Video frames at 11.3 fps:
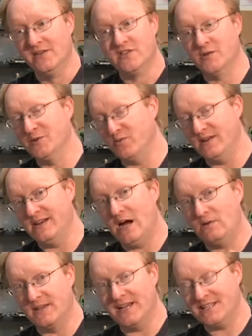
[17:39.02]
So between
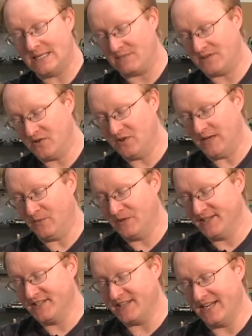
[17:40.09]
now and the next episode, I'm going
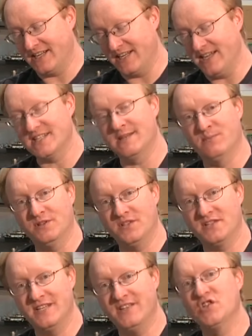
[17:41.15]
to design a case to put
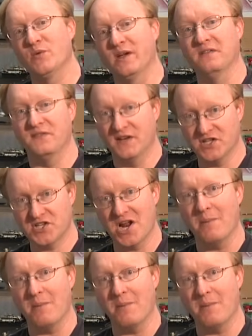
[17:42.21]
this in so we can finish it